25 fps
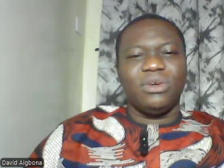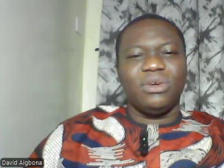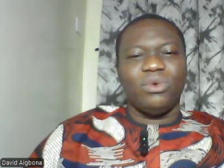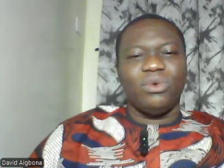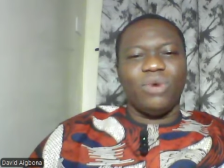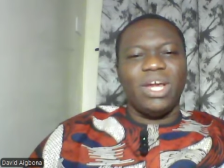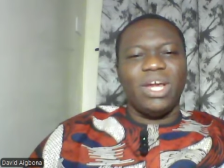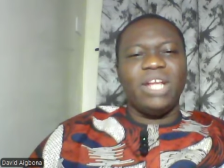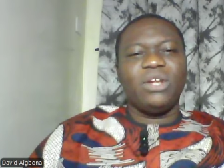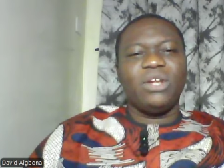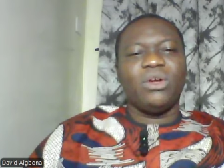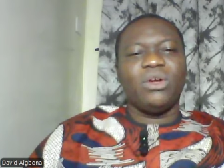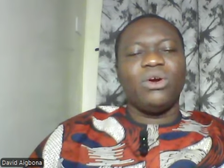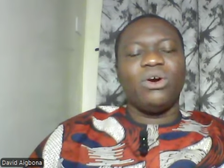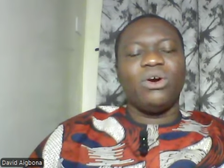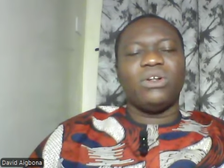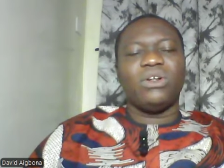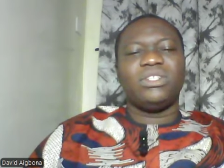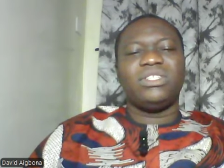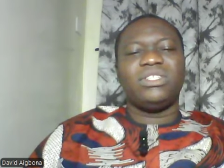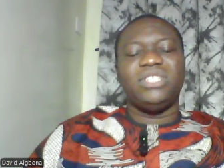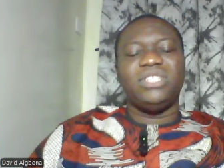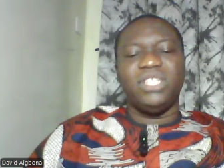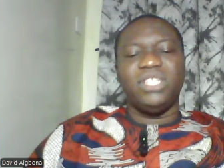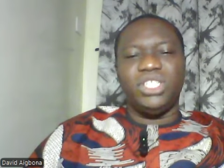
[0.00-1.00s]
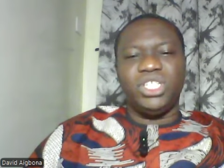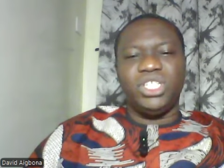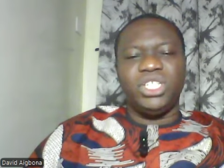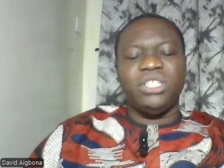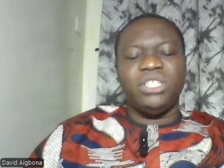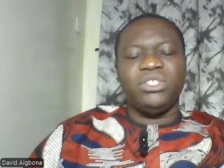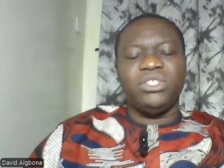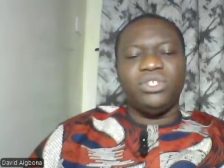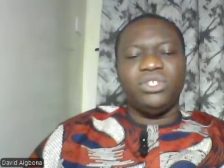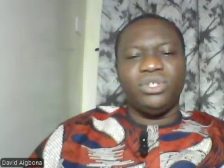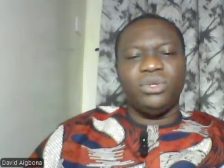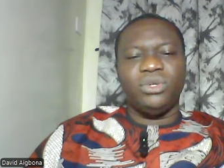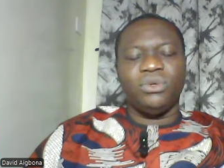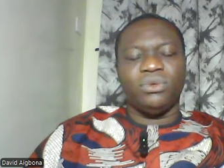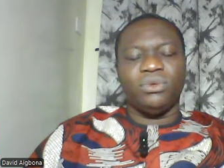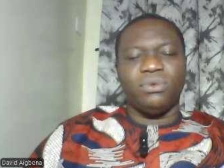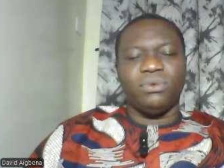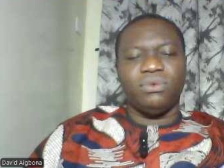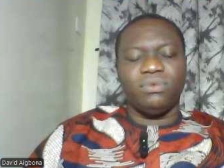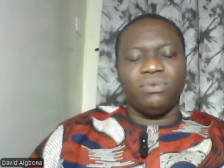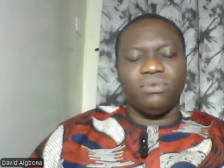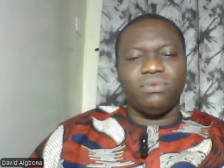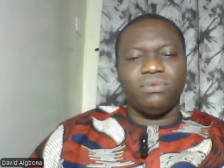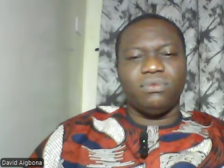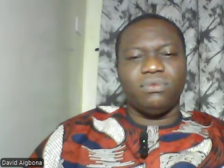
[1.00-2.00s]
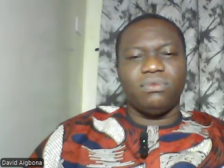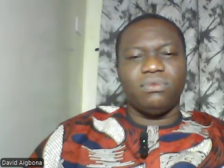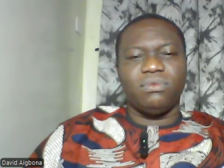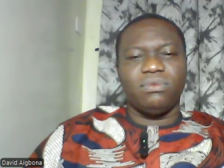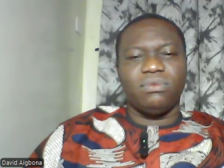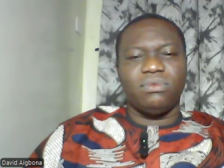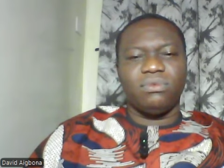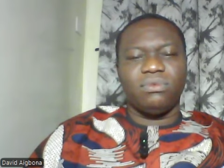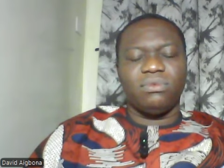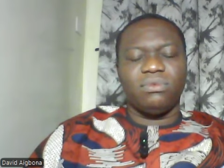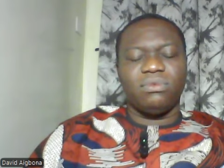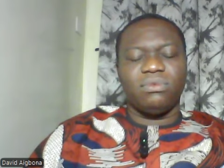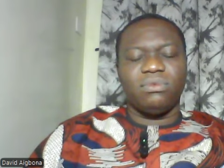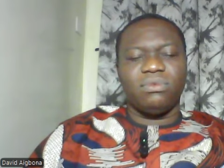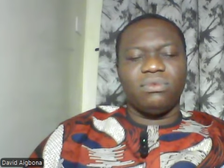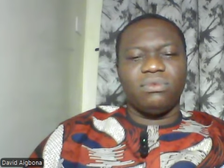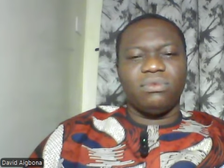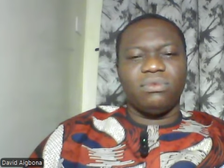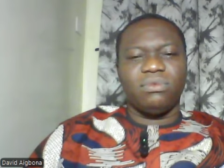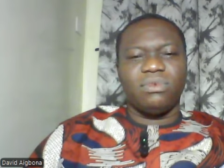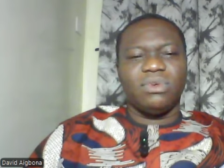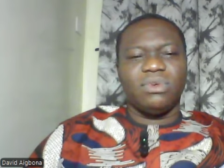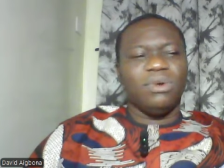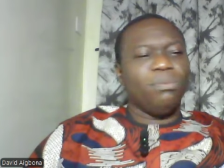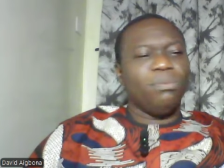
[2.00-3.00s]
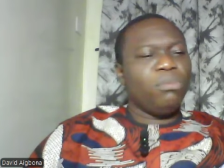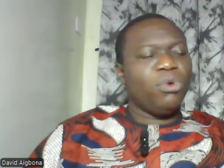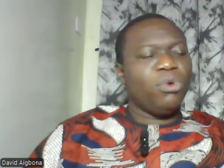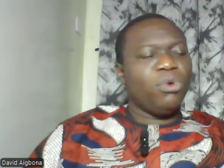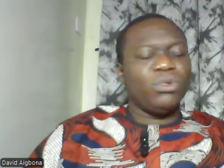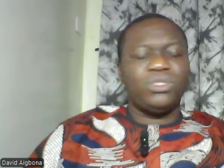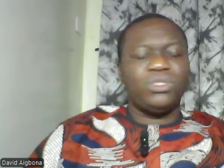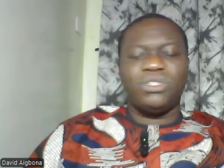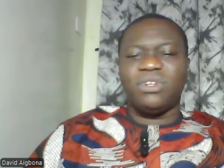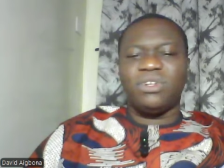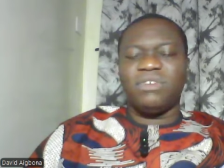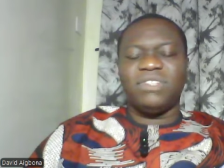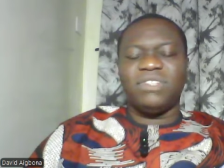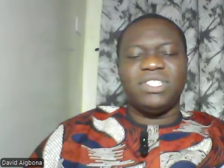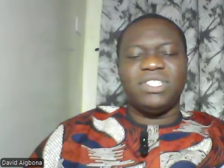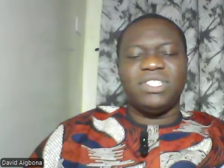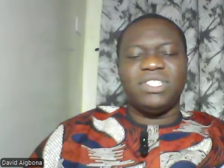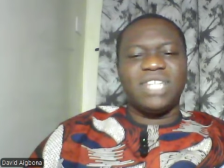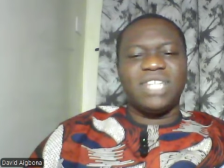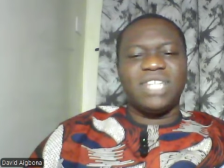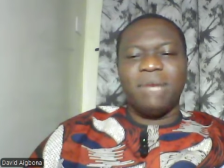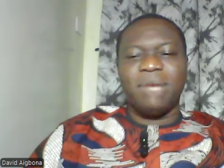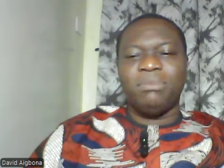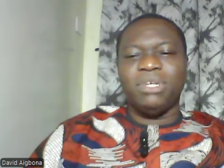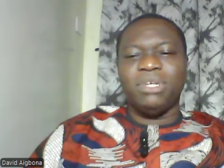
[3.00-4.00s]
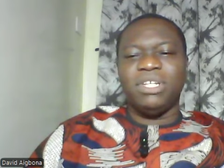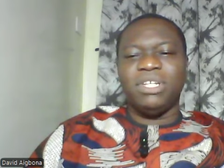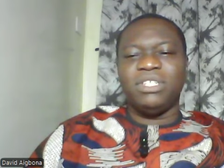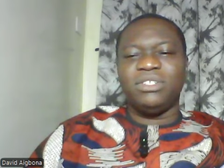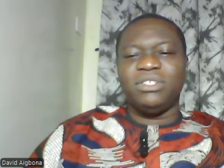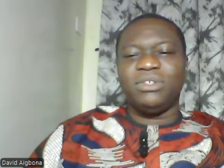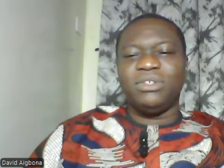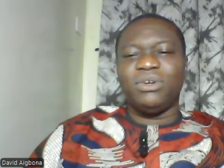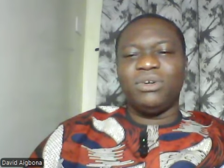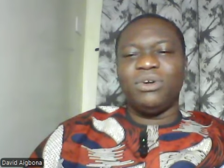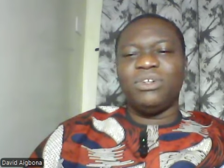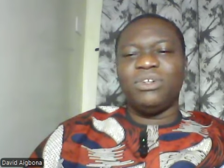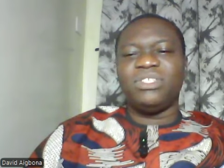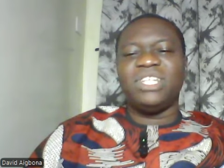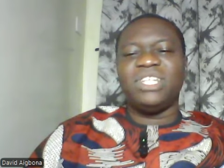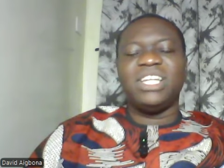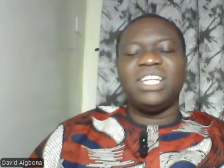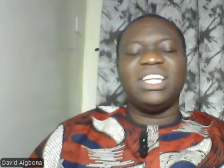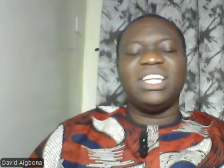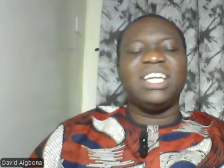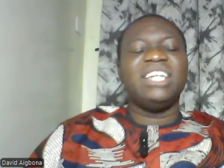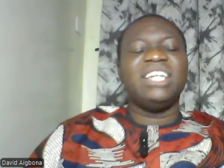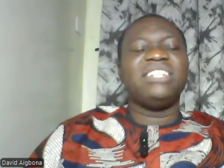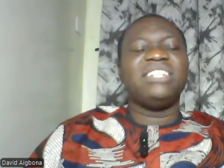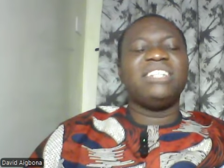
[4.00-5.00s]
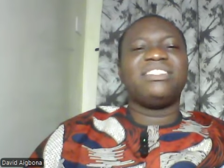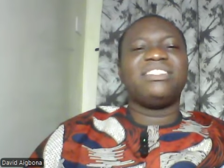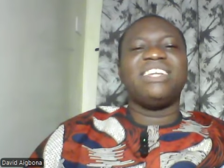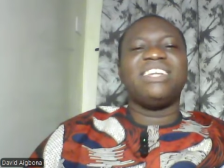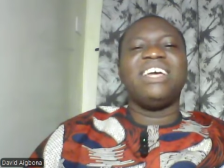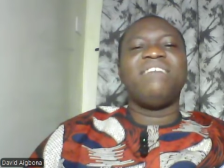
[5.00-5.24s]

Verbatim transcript: When God teaches you, most of the time it goes against